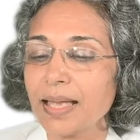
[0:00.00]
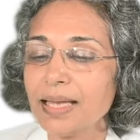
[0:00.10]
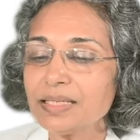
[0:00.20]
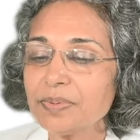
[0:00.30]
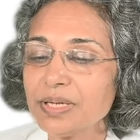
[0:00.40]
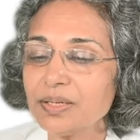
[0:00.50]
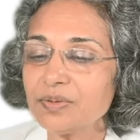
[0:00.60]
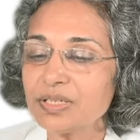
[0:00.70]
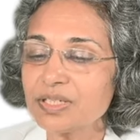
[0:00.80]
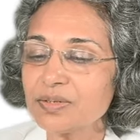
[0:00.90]

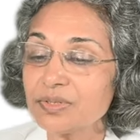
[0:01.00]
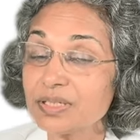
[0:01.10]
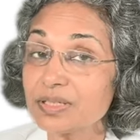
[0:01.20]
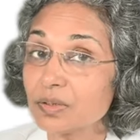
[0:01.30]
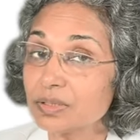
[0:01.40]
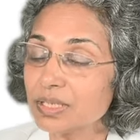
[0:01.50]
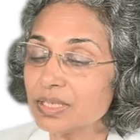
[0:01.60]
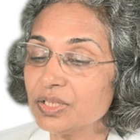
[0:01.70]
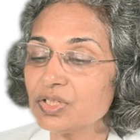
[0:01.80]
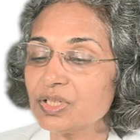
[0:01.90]
HbA1c was
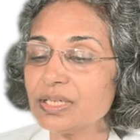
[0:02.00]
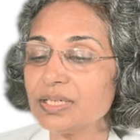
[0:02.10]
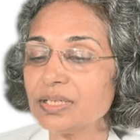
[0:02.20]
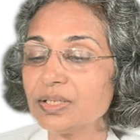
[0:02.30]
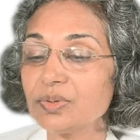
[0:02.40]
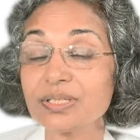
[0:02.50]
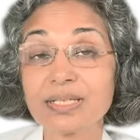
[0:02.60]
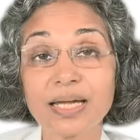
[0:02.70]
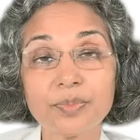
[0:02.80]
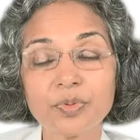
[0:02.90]
initially it was
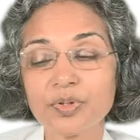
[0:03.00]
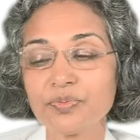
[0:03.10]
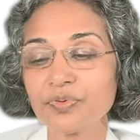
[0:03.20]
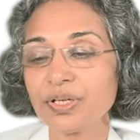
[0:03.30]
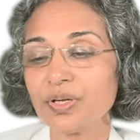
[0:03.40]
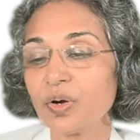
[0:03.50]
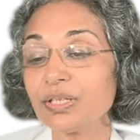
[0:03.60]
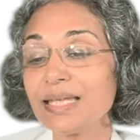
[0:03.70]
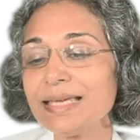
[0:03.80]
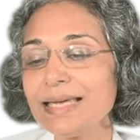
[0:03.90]
9.5.
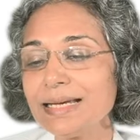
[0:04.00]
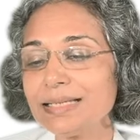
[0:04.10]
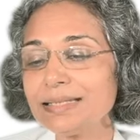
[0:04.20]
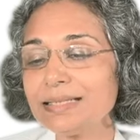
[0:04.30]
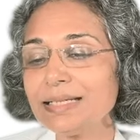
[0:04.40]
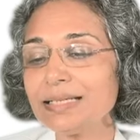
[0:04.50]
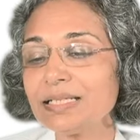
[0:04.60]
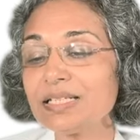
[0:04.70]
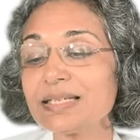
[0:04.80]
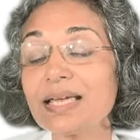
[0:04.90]
On the 8th day
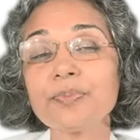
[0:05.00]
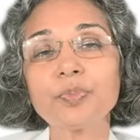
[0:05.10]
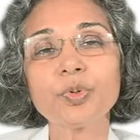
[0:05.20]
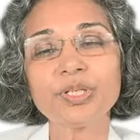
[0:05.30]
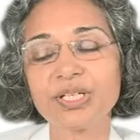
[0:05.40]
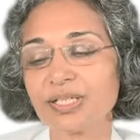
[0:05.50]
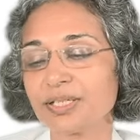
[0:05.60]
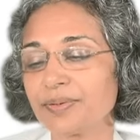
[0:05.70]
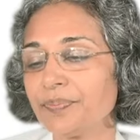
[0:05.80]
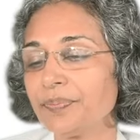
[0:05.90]
it is
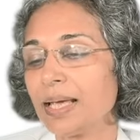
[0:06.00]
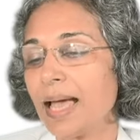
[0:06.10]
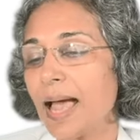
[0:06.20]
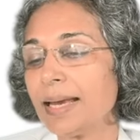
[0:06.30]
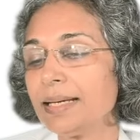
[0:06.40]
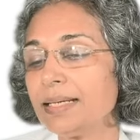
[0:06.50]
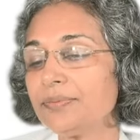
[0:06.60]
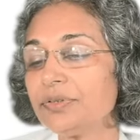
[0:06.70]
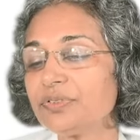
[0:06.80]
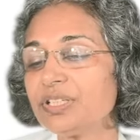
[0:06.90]
8.8, and
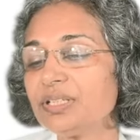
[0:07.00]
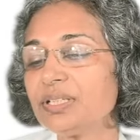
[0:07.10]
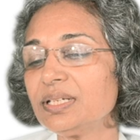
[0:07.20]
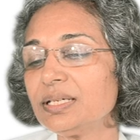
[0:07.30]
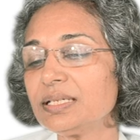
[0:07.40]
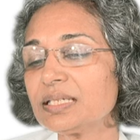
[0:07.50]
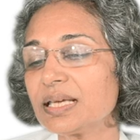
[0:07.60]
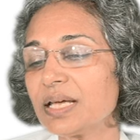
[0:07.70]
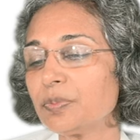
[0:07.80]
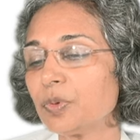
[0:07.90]
15th day it is
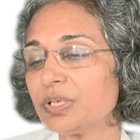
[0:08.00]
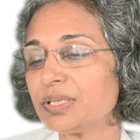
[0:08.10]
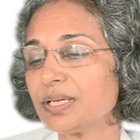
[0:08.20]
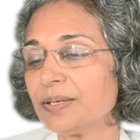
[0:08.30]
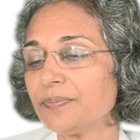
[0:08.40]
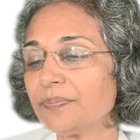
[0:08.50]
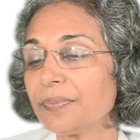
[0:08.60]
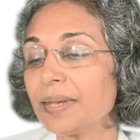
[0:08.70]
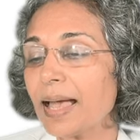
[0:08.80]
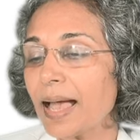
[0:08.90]
8.3,
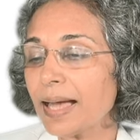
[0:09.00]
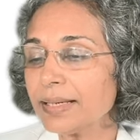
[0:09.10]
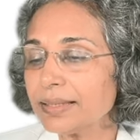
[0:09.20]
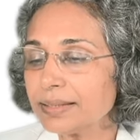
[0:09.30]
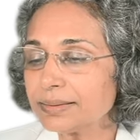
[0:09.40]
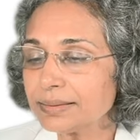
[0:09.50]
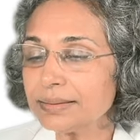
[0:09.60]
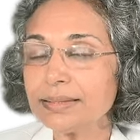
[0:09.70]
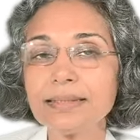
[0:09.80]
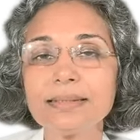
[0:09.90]
and
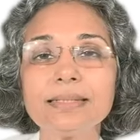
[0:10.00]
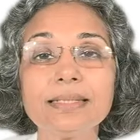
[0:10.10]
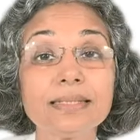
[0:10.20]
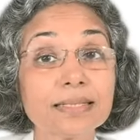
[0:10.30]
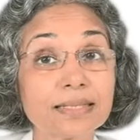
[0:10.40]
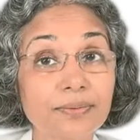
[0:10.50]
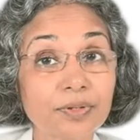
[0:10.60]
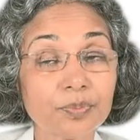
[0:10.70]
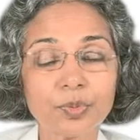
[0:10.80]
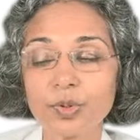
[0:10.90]
30th day it is
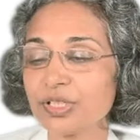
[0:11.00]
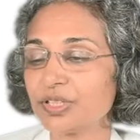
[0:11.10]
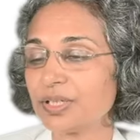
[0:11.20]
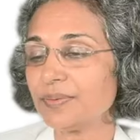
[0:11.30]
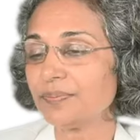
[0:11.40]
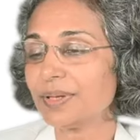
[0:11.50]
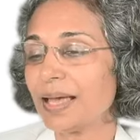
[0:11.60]
7.3.